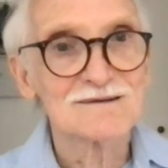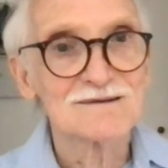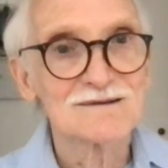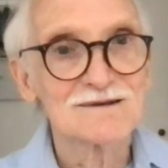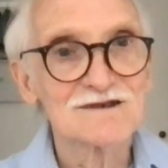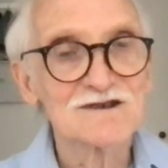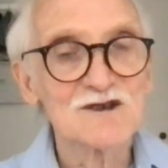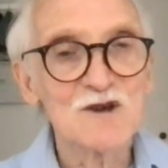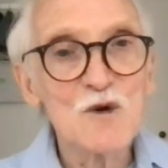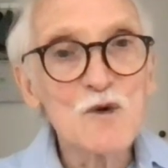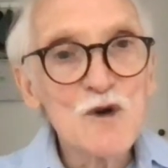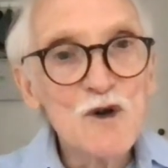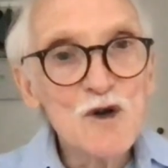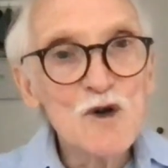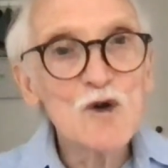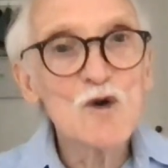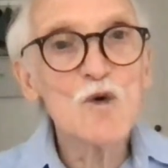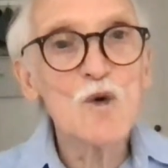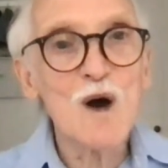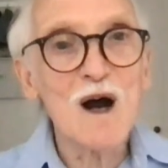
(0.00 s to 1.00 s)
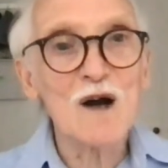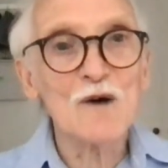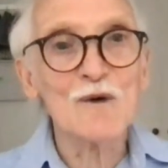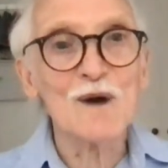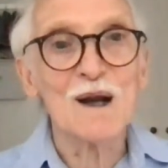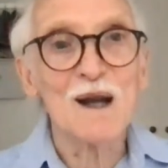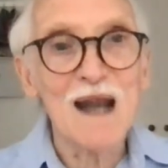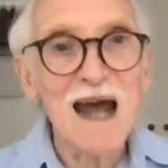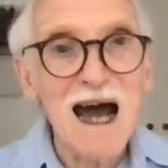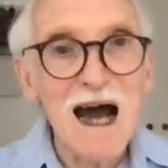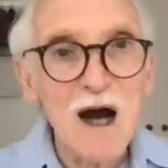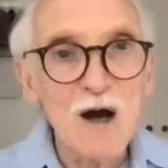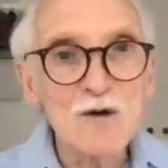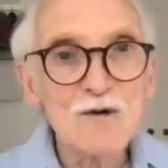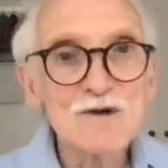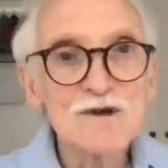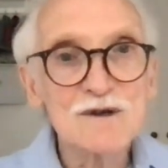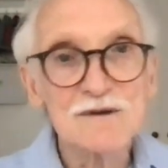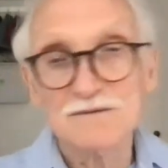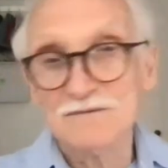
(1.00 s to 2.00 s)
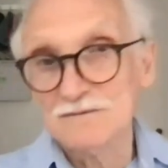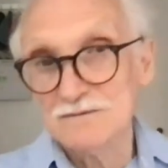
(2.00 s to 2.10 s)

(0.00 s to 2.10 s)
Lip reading: So you are allowed,